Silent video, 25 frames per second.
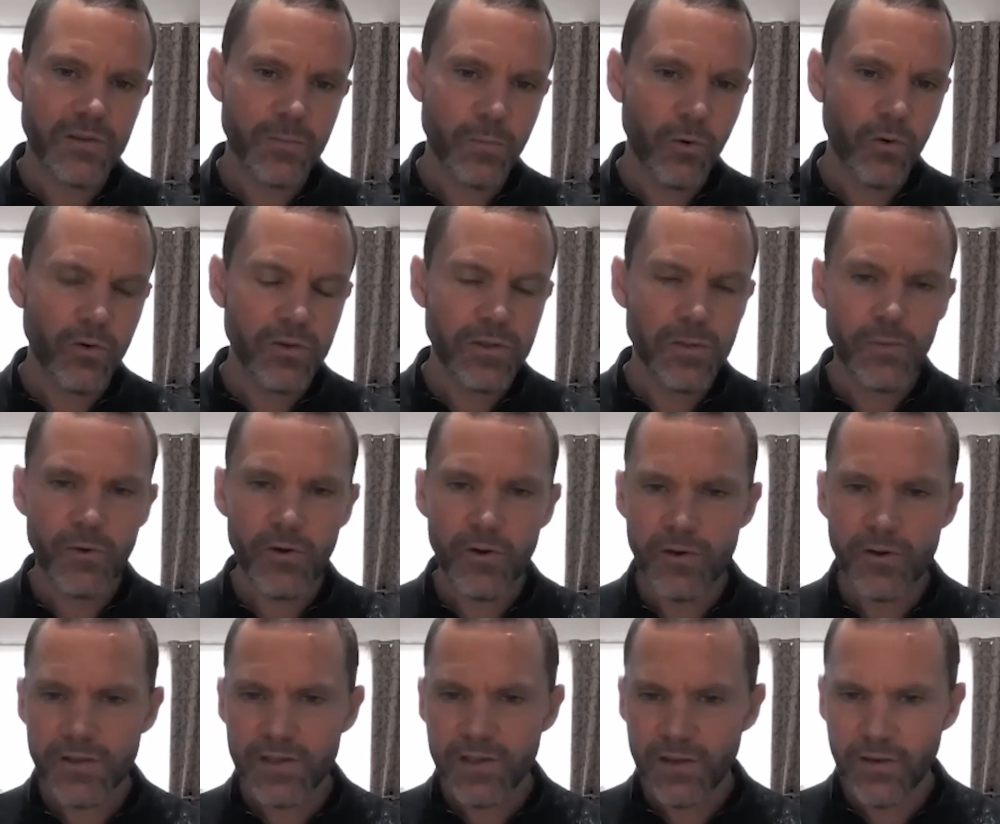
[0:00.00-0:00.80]
sports
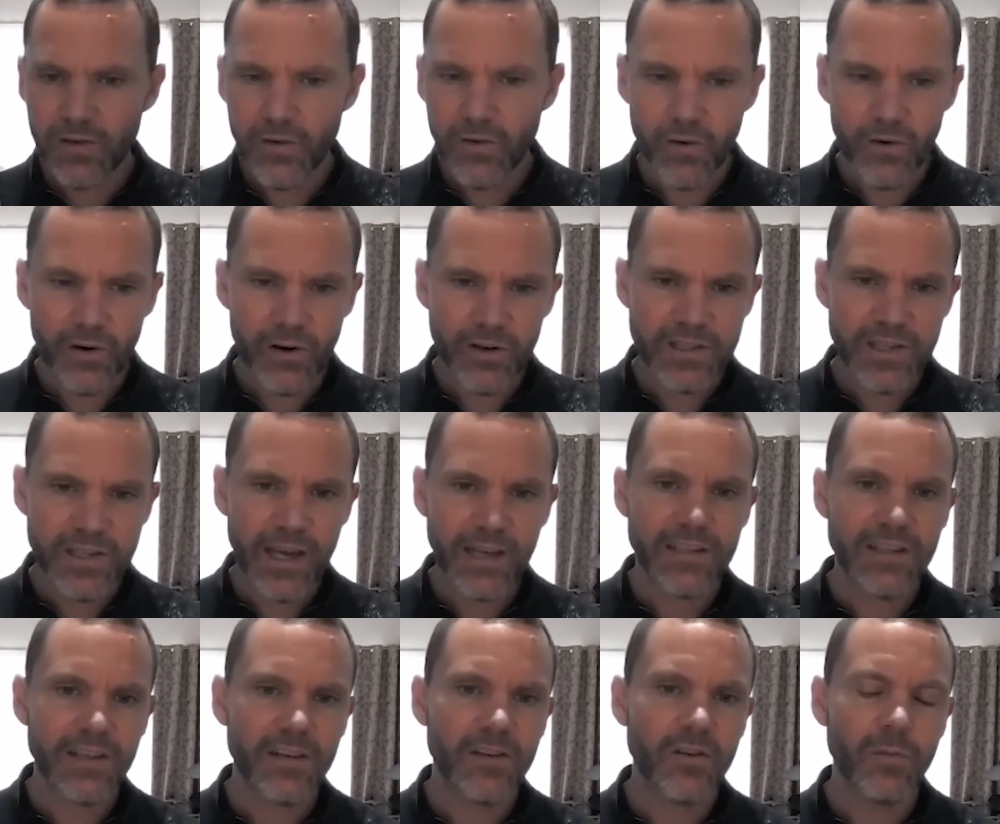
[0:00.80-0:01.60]
person or a
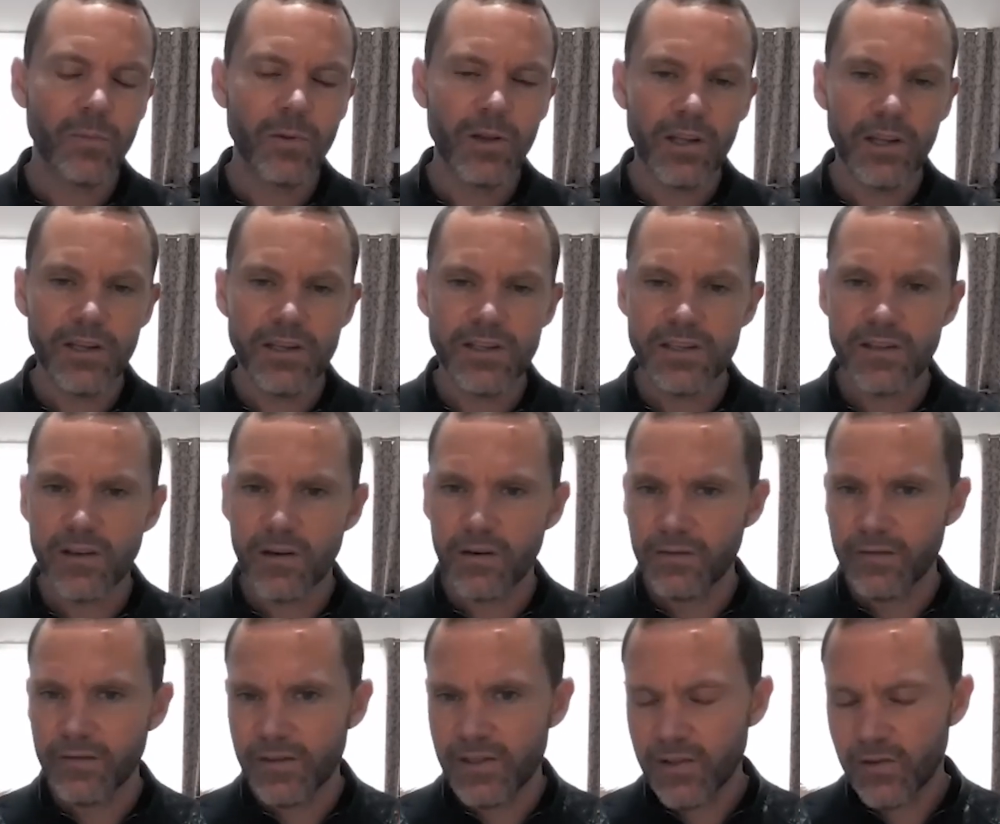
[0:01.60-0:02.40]
tactical police
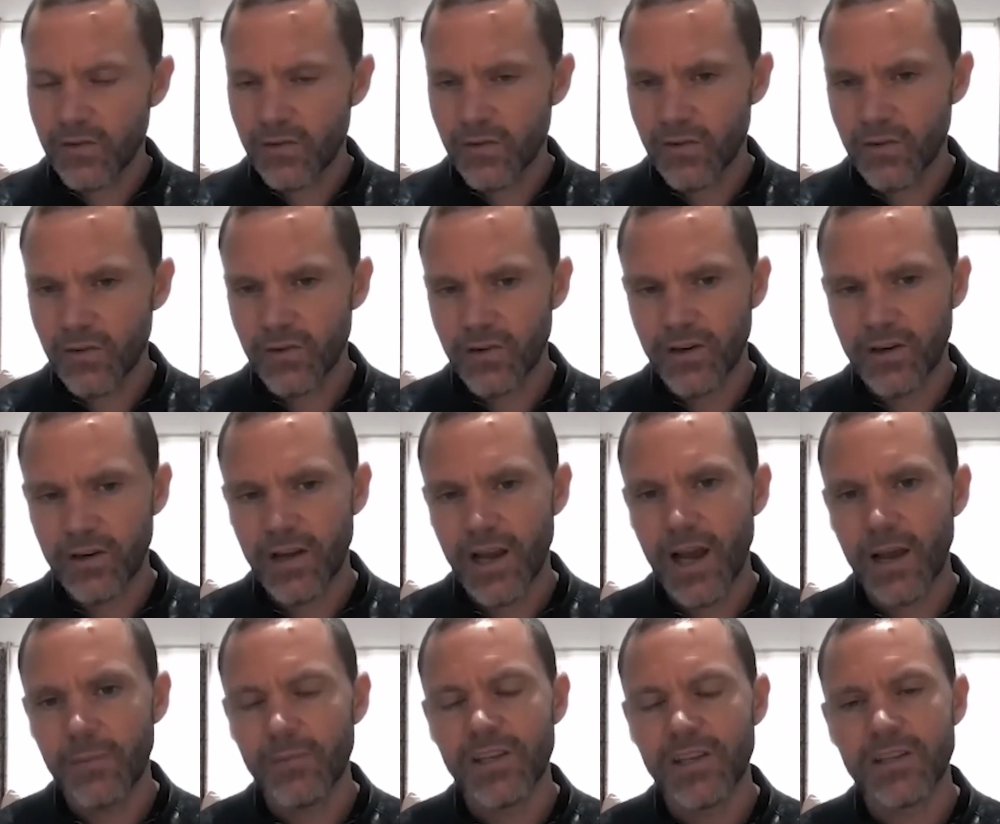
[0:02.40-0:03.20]
officer or an
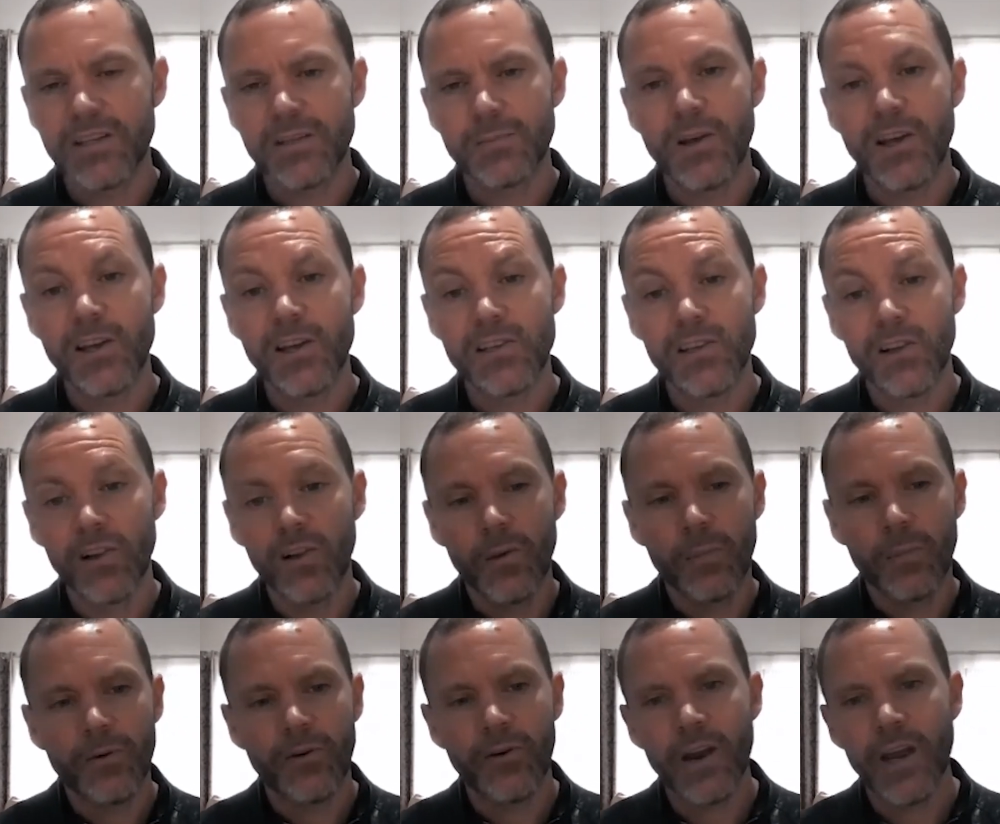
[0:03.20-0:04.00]
army special
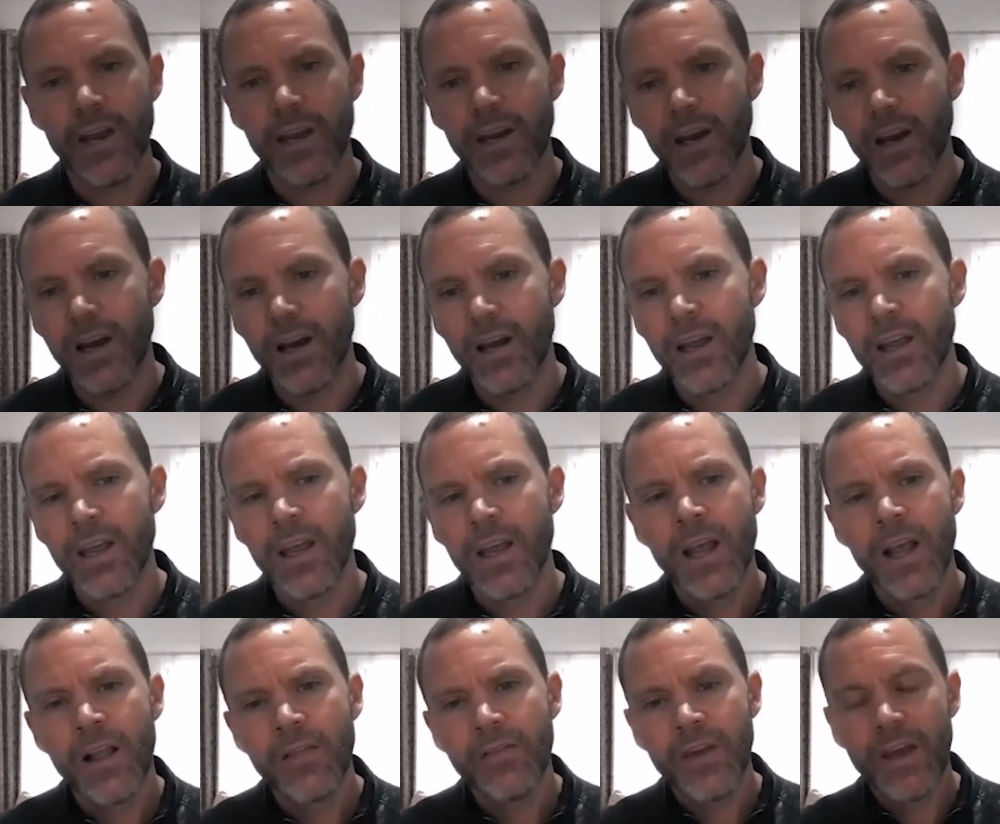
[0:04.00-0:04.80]
operator,
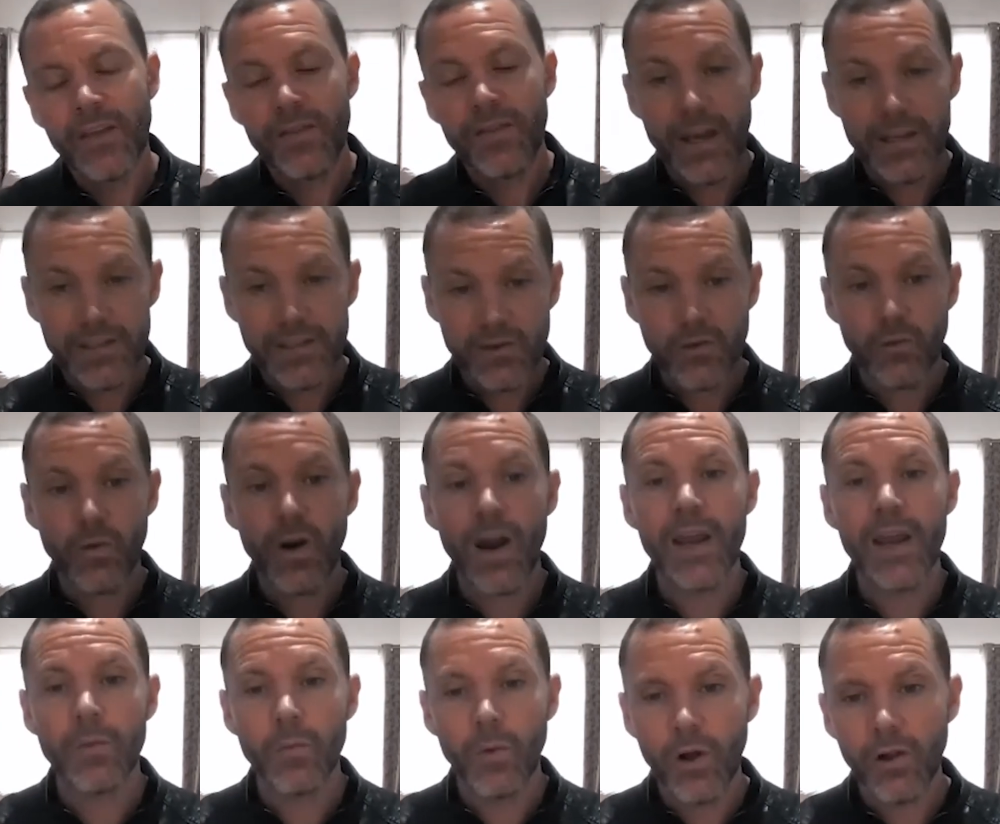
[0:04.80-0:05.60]
then that's
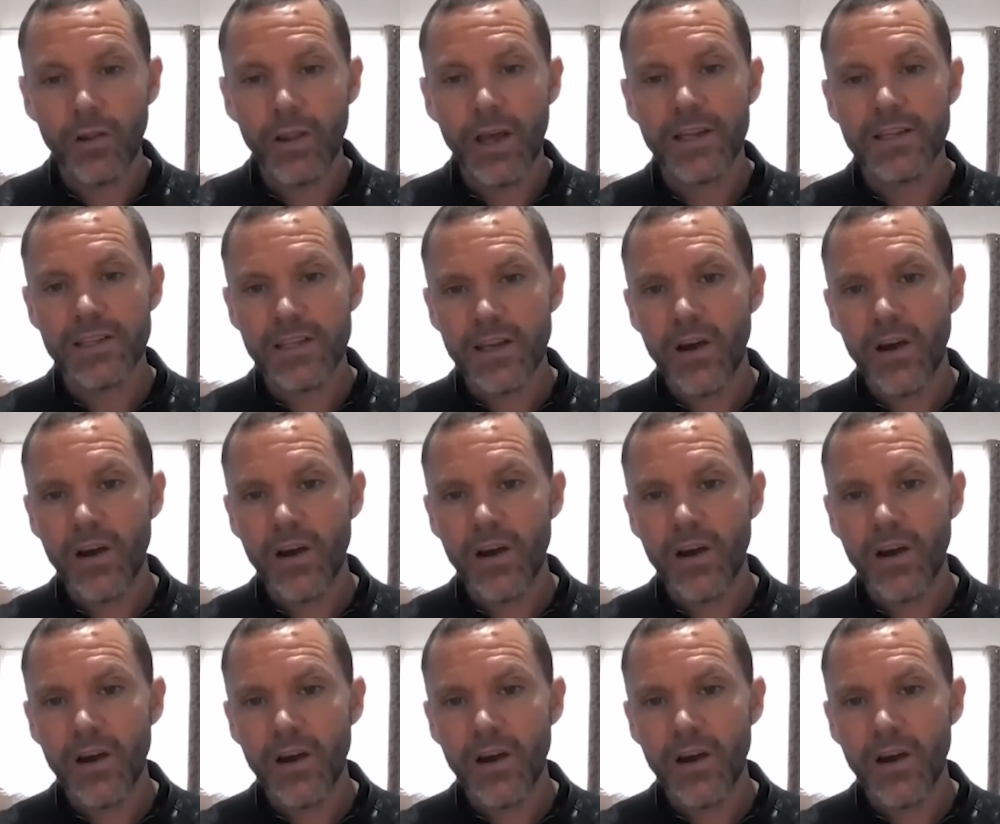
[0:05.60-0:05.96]
great while that's